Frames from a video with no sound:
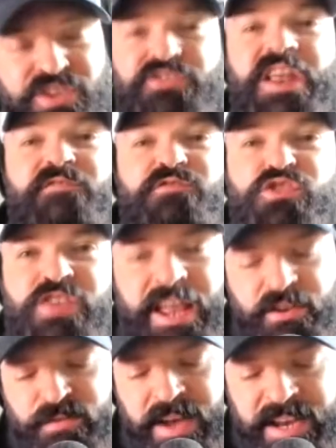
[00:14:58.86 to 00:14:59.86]
you're never
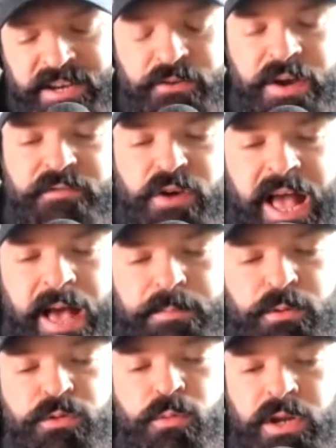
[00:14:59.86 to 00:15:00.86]
satisfied and you're never
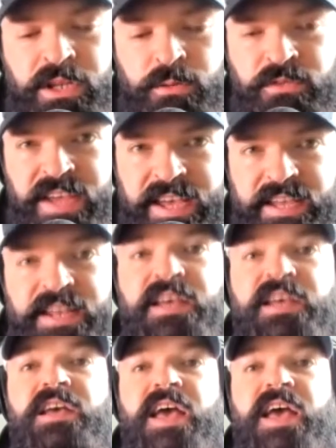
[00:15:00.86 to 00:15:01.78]
happy with what you did